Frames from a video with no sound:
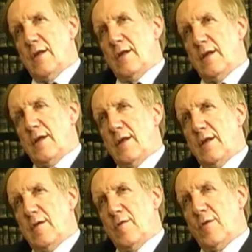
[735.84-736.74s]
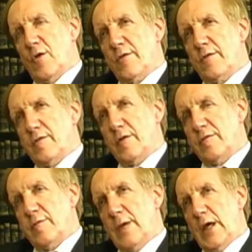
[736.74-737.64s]
the philosophy
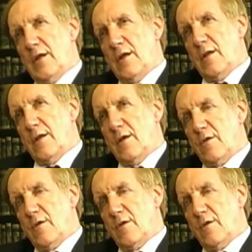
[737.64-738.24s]
of man and